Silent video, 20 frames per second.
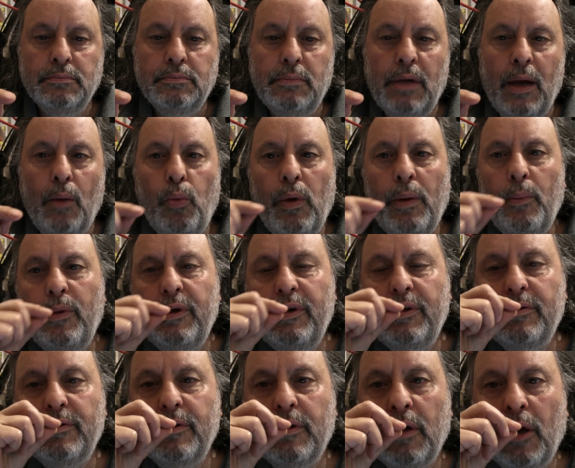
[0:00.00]
And when
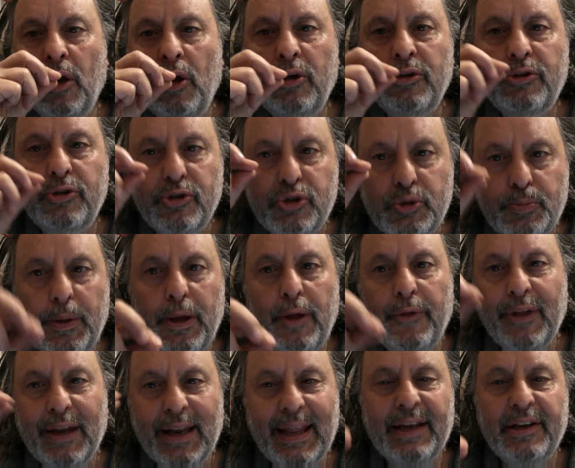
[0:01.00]
we learn to spell
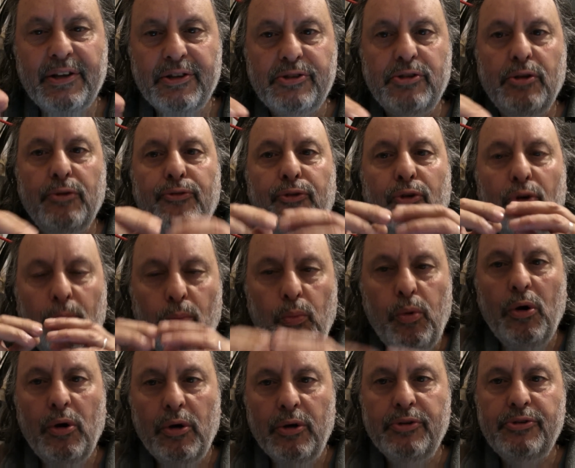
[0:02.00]
the letters to form
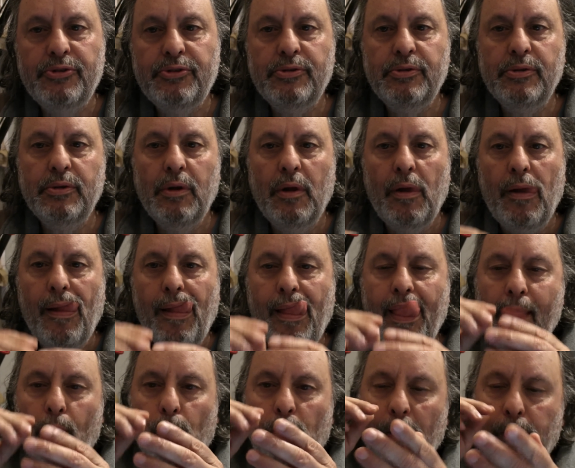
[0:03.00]
words,
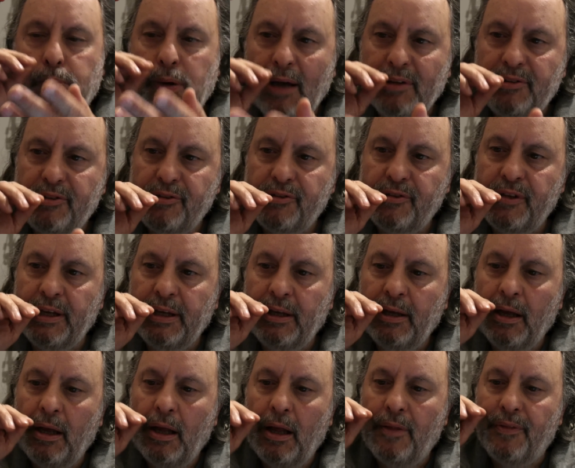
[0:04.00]
we're practicing
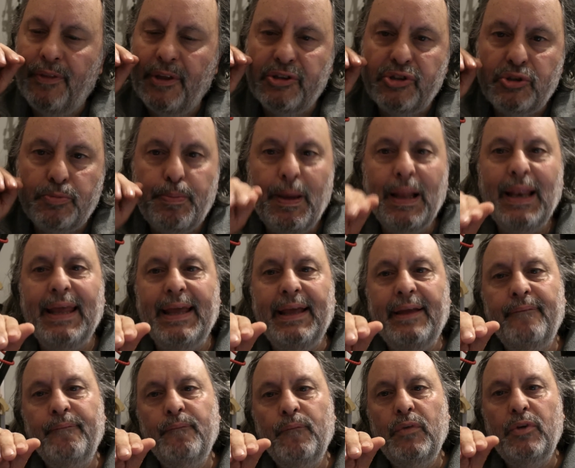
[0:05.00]
the spelling,
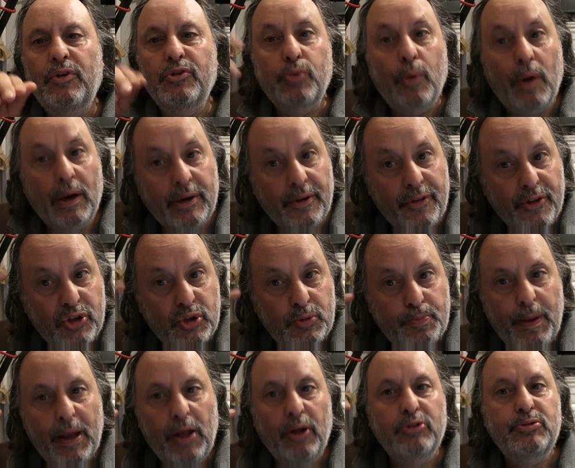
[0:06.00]
because we're under the
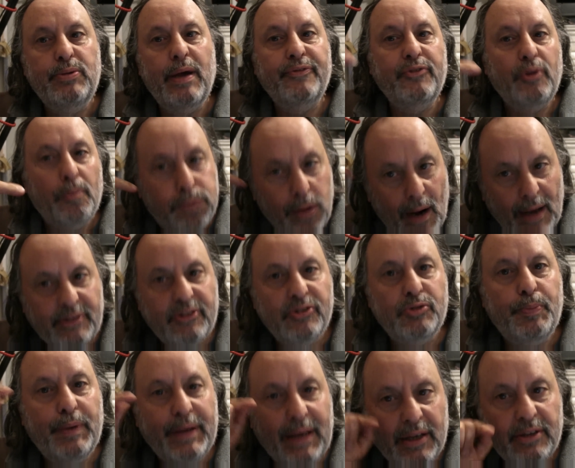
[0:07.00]
spell, because we have to practice
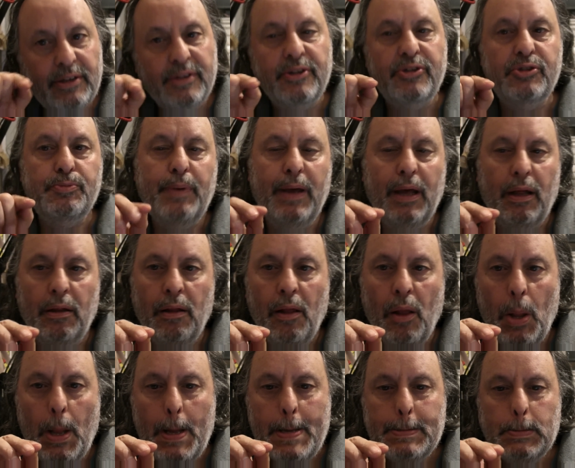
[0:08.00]
being under the spell.
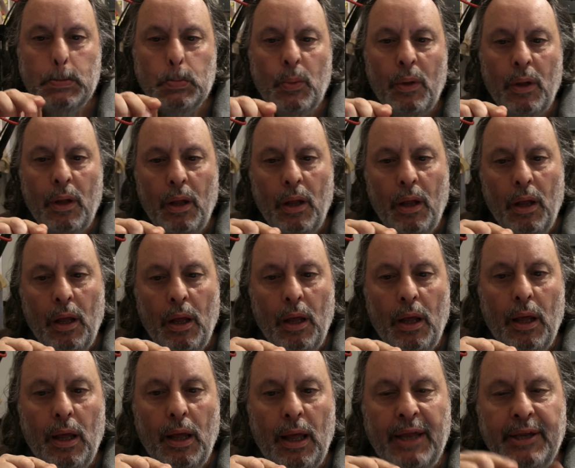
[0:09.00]

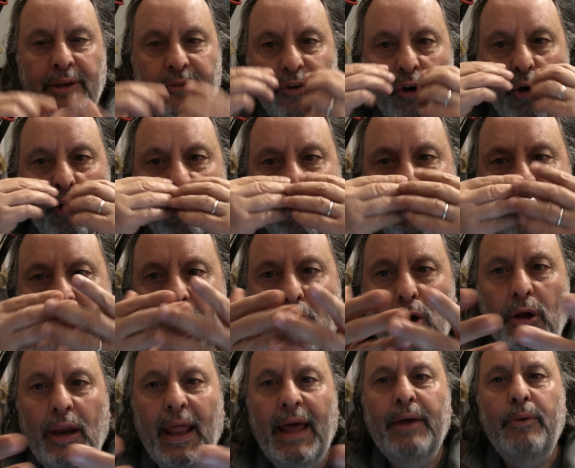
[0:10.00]
And if you look at the
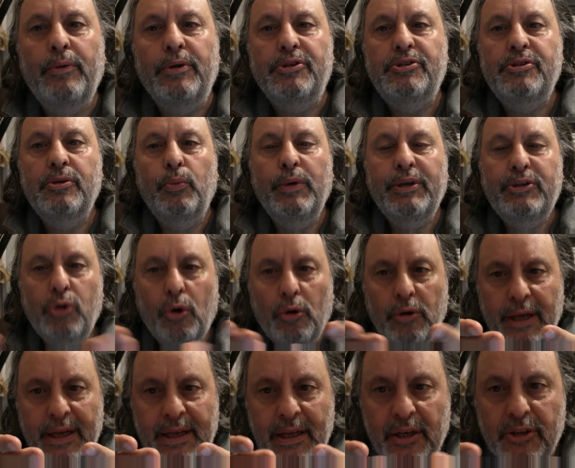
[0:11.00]
whole language, we
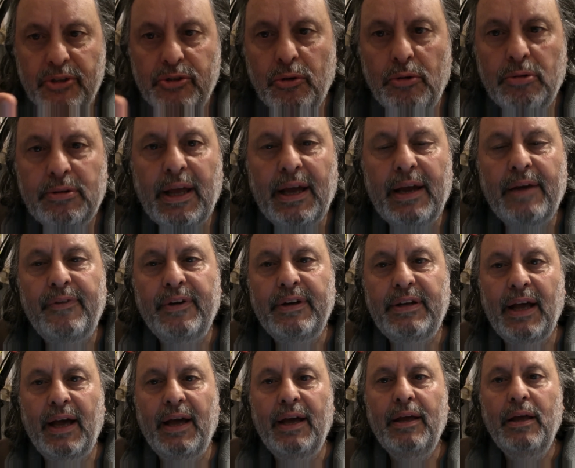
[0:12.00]
talk English all day, every
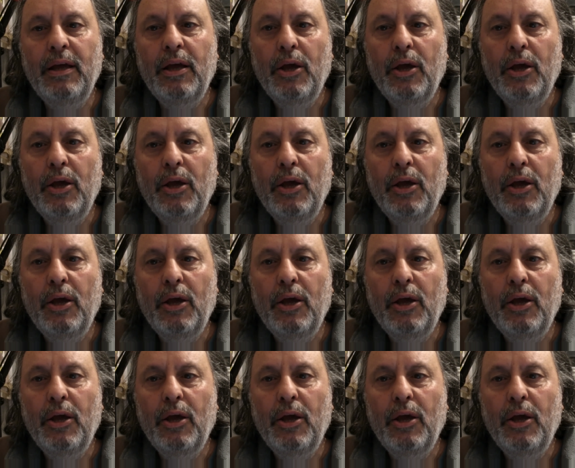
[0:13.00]
day.